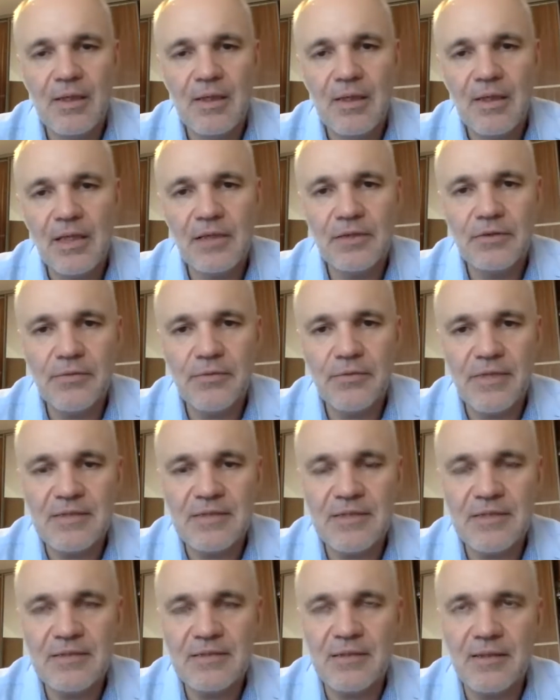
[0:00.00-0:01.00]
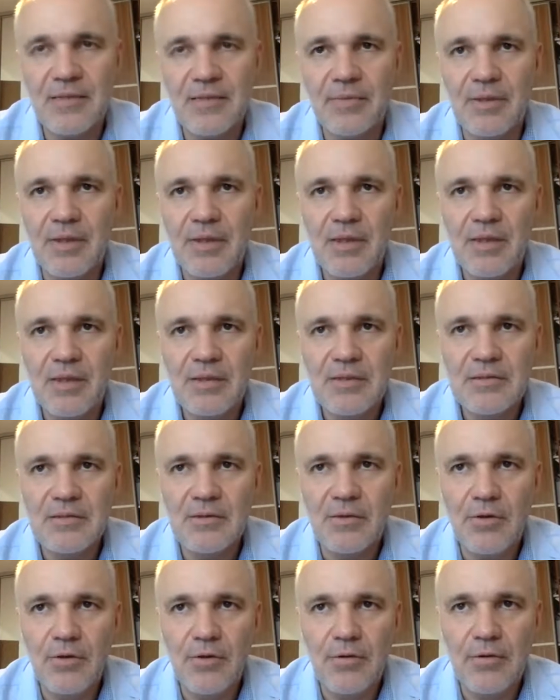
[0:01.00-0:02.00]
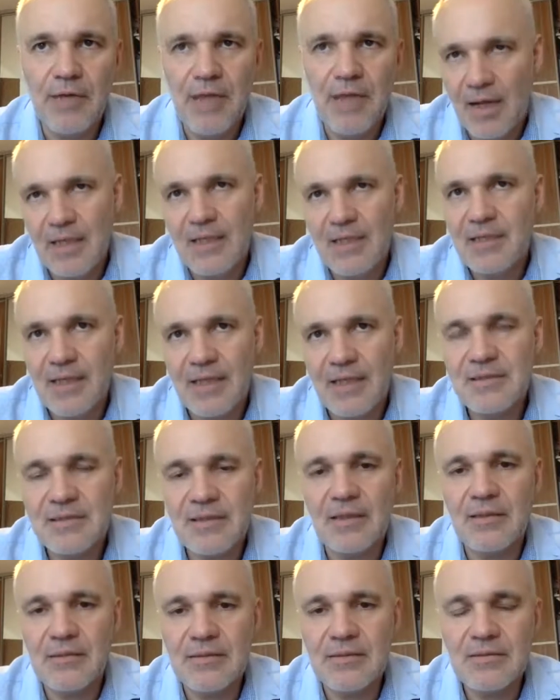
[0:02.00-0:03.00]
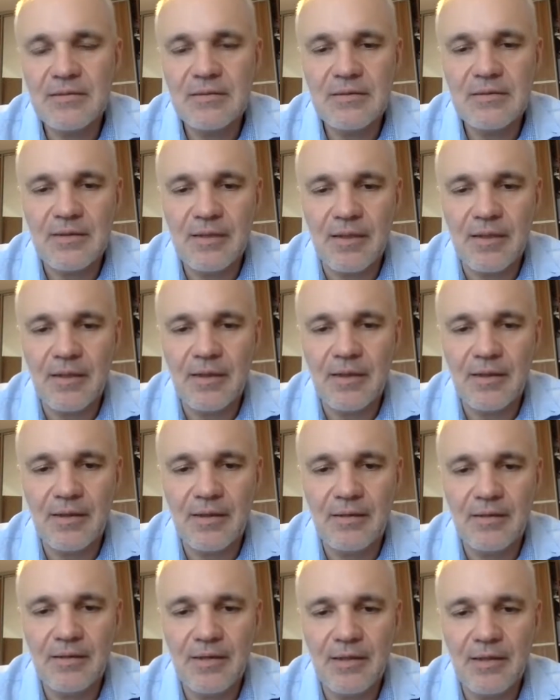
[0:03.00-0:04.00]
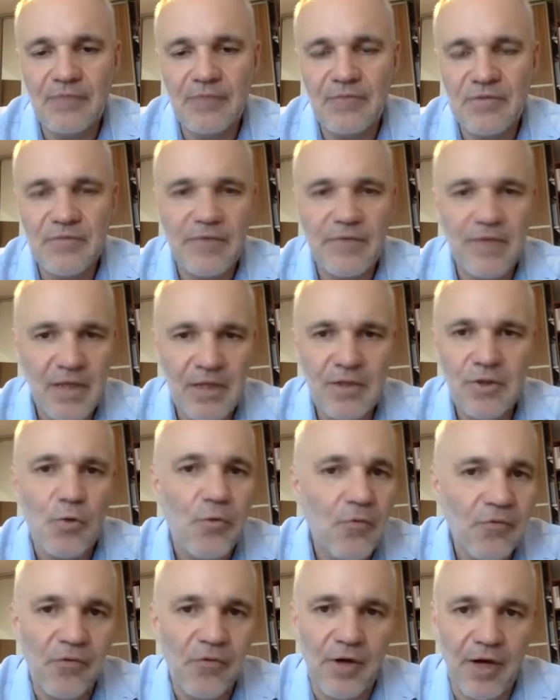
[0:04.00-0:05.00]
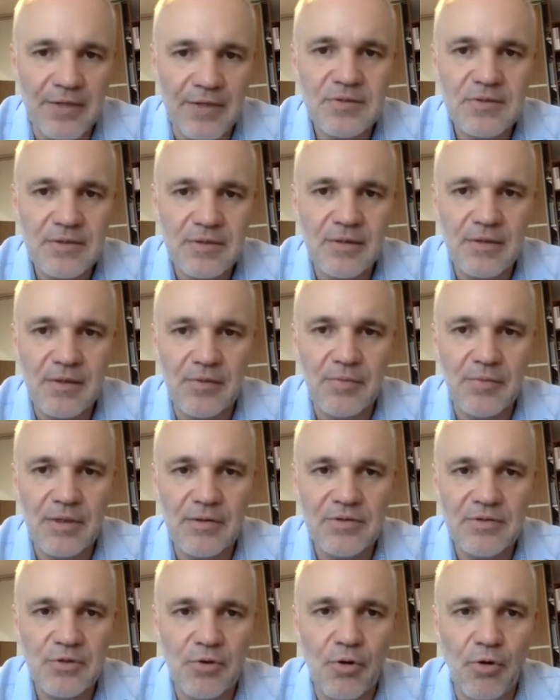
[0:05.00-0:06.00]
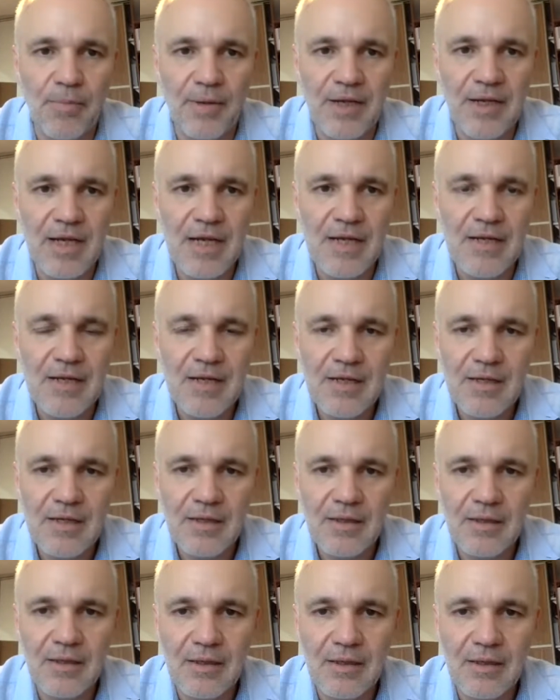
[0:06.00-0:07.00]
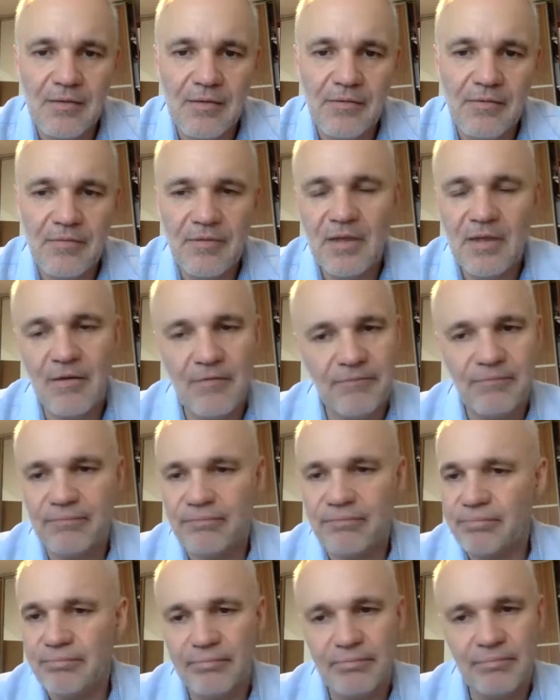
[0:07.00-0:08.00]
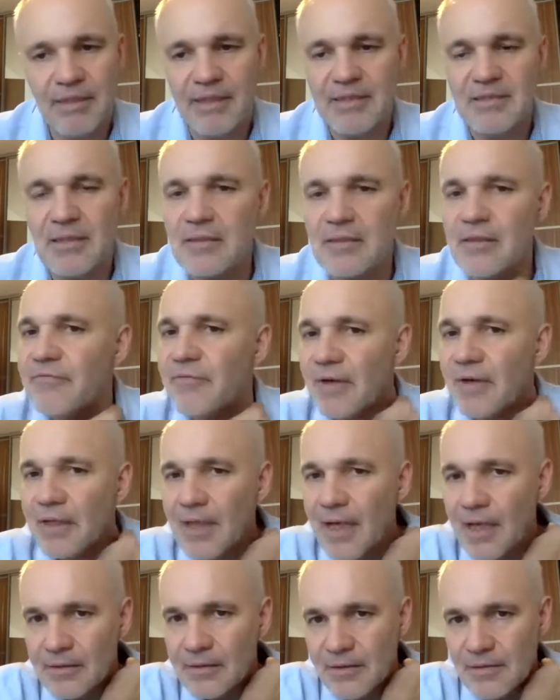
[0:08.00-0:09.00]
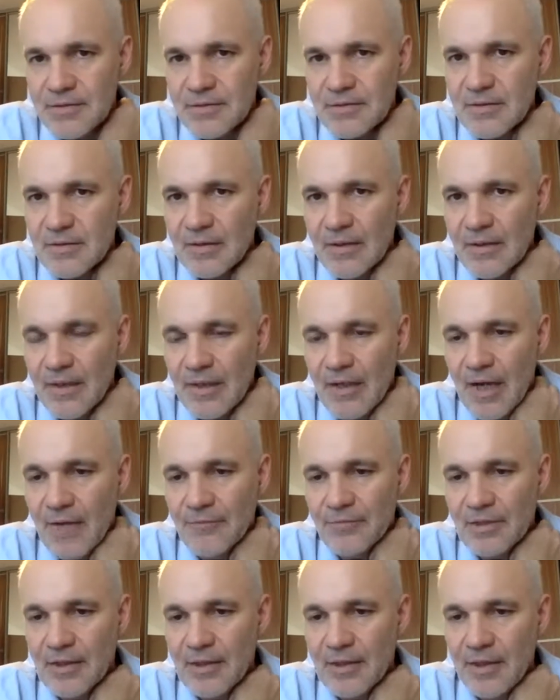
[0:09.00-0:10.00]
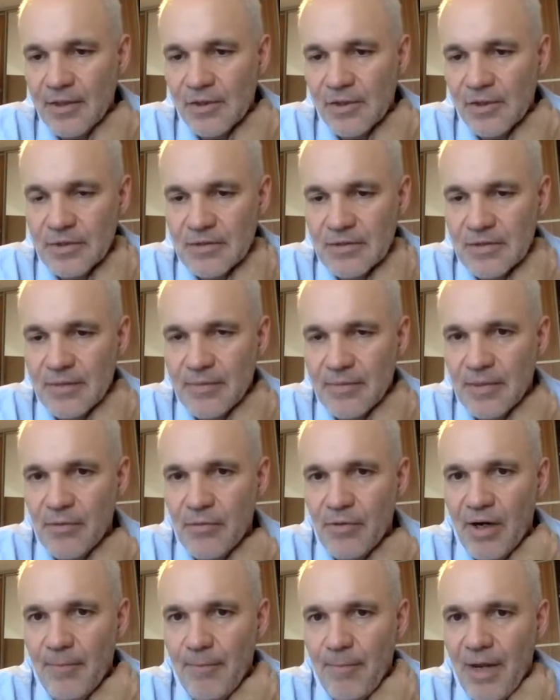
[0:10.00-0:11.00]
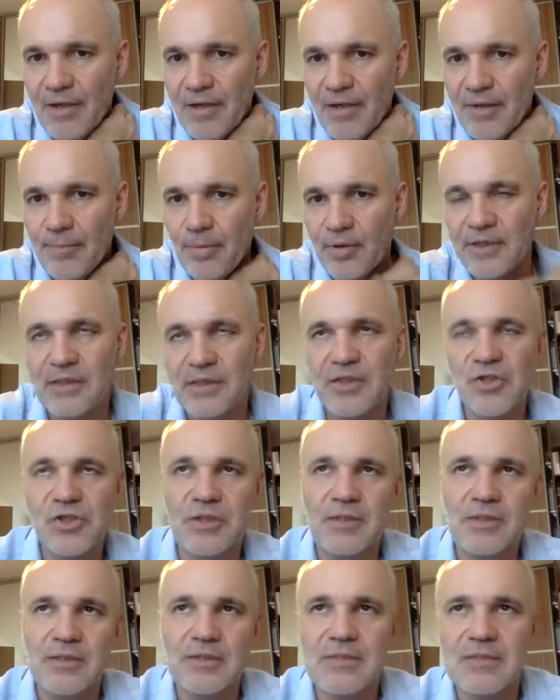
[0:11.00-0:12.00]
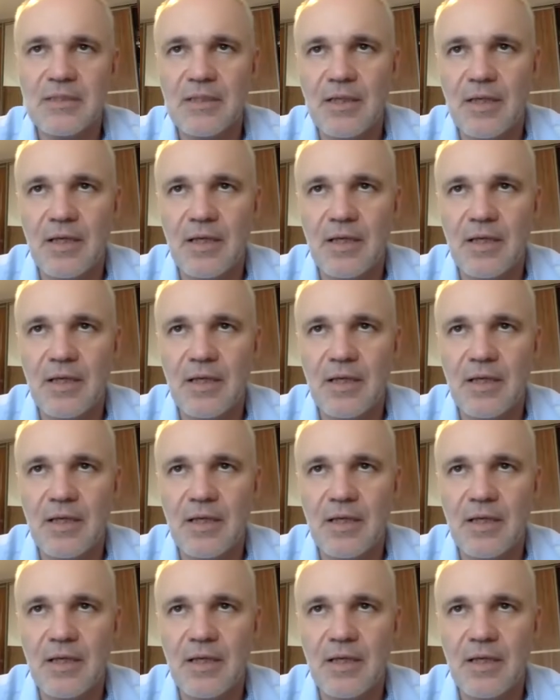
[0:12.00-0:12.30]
into the system. So yeah, in that sense, it was very new for us because normally we have, let's say, different actors around elections. I mean, who are mainly politicians